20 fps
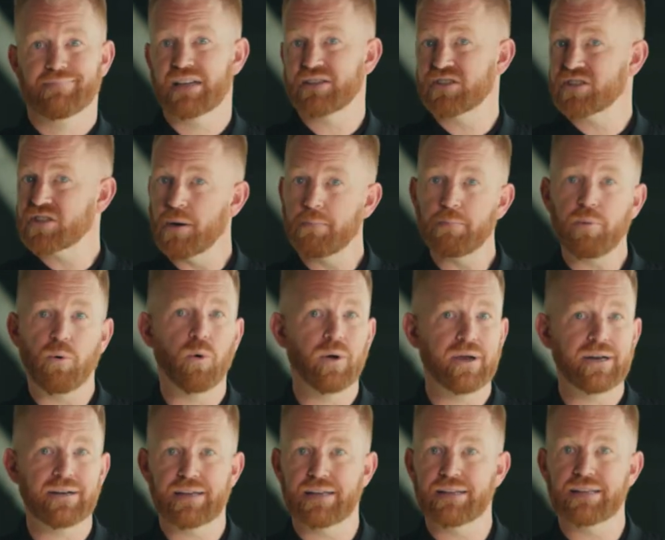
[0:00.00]
at some
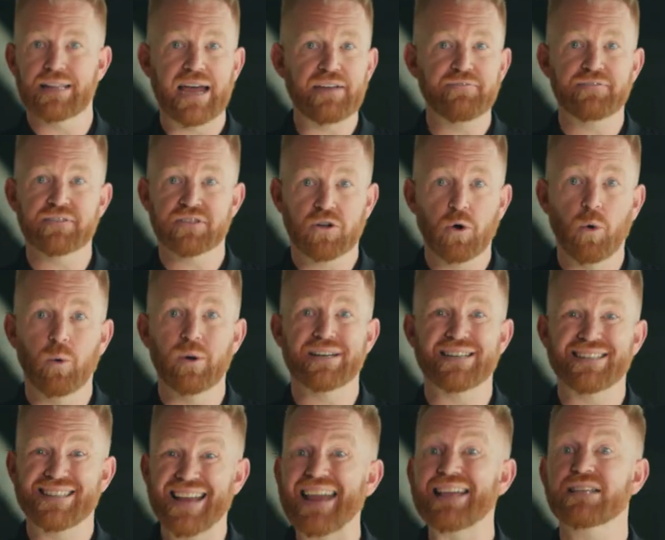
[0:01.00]
point, life is going
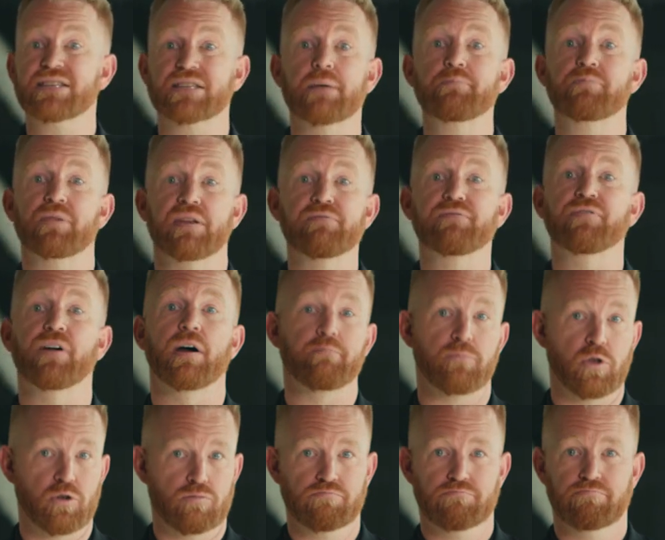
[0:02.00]
to take something from
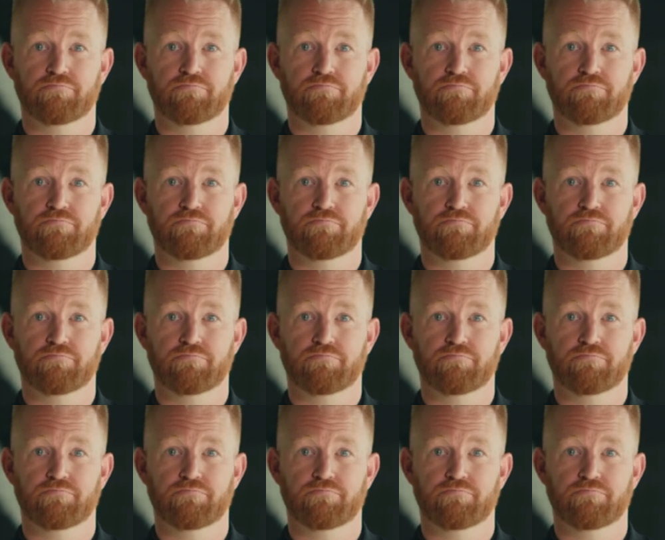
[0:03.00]
you.